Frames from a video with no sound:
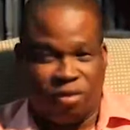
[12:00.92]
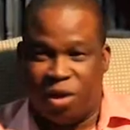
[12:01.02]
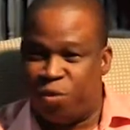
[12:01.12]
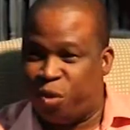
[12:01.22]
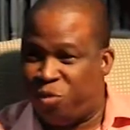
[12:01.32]

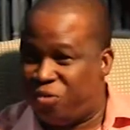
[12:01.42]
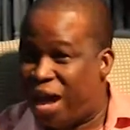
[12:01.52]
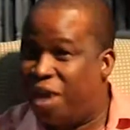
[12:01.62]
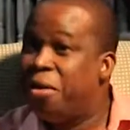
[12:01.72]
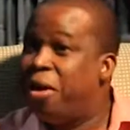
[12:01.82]
or
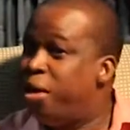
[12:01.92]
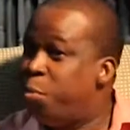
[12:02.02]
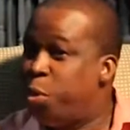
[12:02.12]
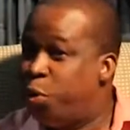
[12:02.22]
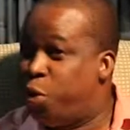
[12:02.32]
7.5.
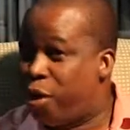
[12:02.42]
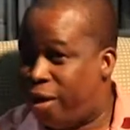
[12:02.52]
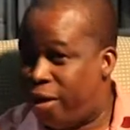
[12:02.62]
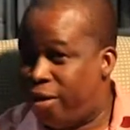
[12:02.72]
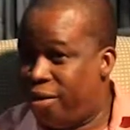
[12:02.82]
People don't
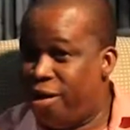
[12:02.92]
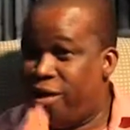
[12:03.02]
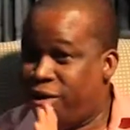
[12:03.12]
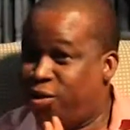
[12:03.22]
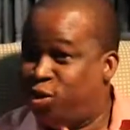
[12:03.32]
care.
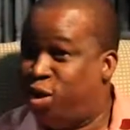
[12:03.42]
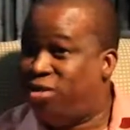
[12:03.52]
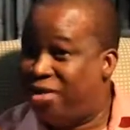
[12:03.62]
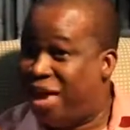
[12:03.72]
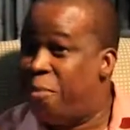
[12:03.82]

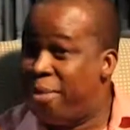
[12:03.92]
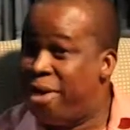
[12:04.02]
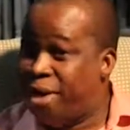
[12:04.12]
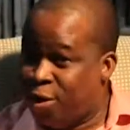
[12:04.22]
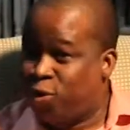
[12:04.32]
Just get
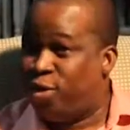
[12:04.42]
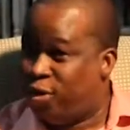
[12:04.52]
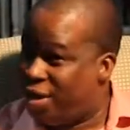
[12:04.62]
me into the